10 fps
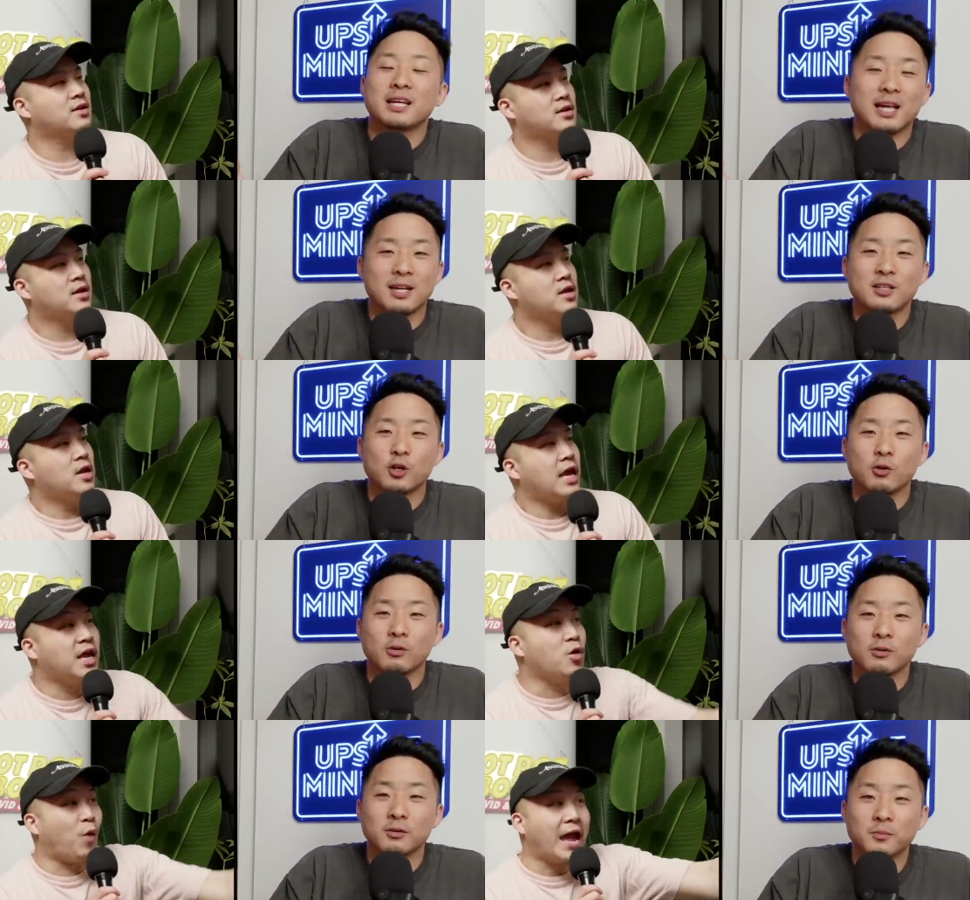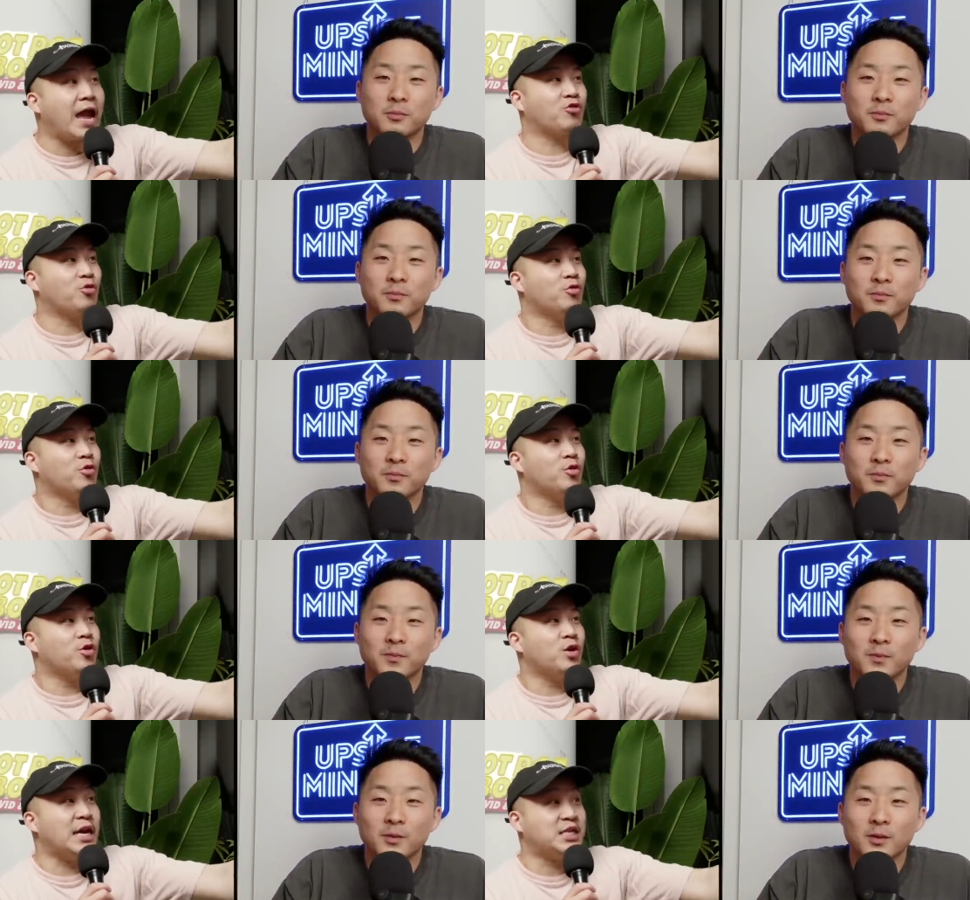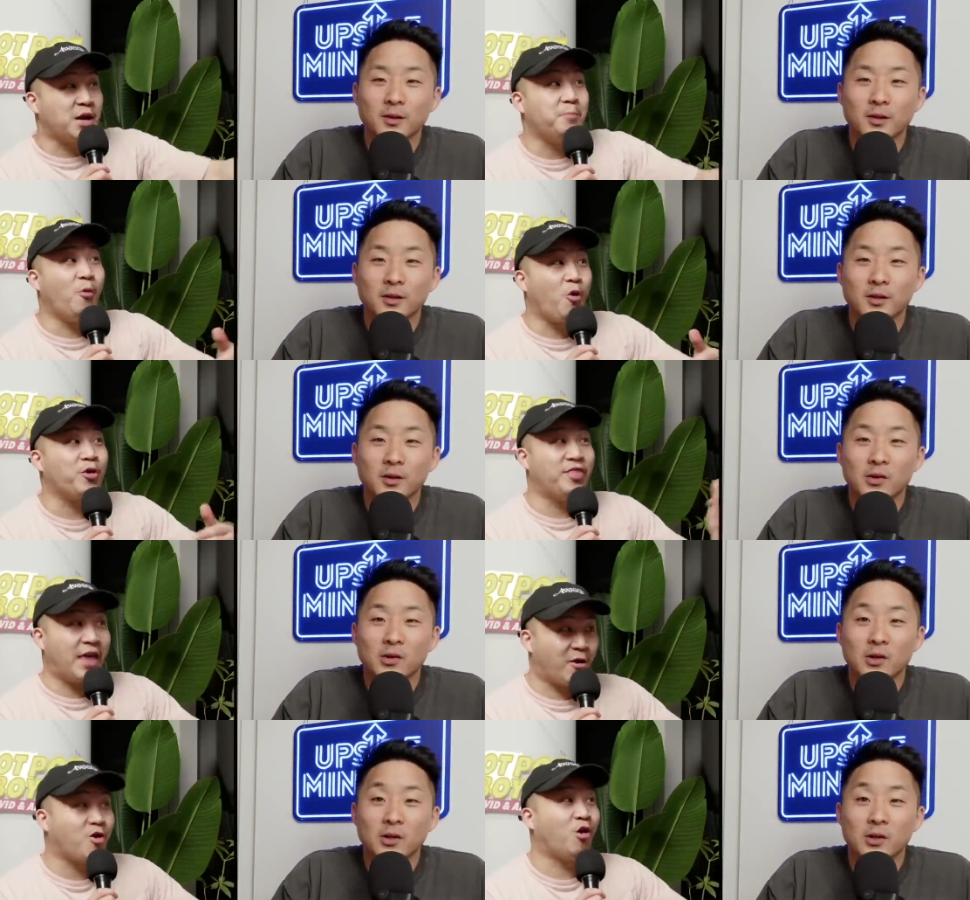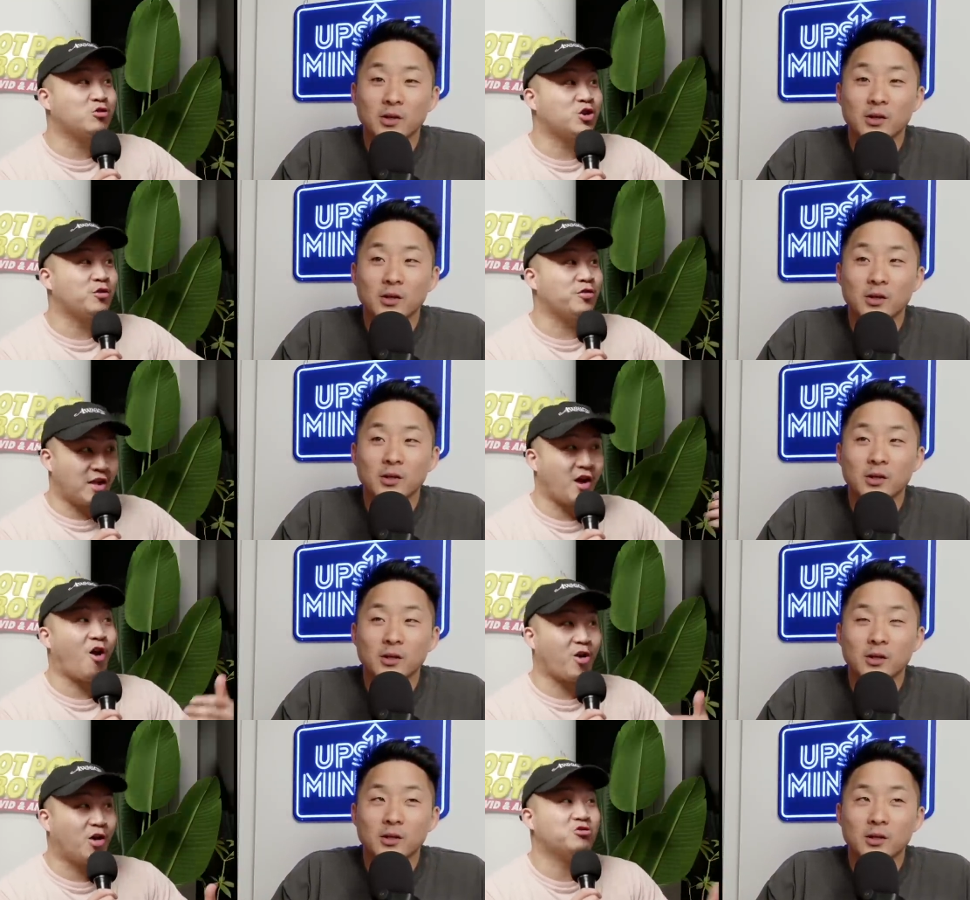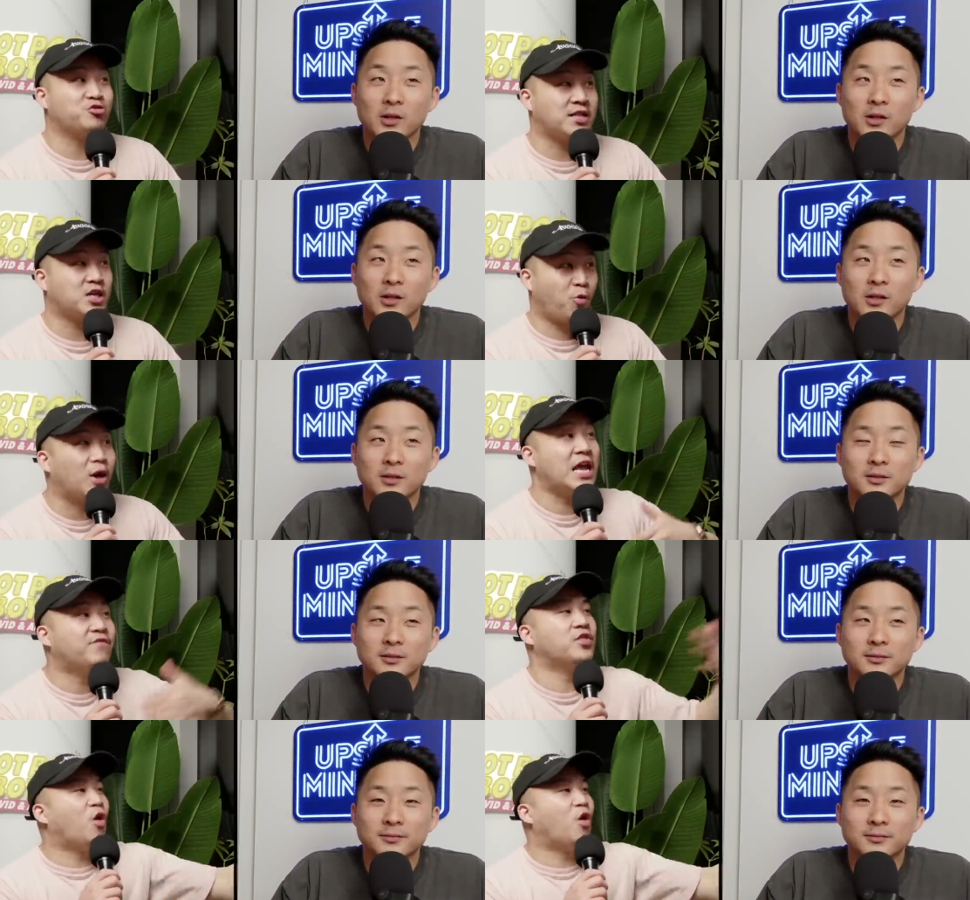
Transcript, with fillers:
Speaker 1: to get into. In a way, Andrew, is it more their culture than our culture at this point? Even though,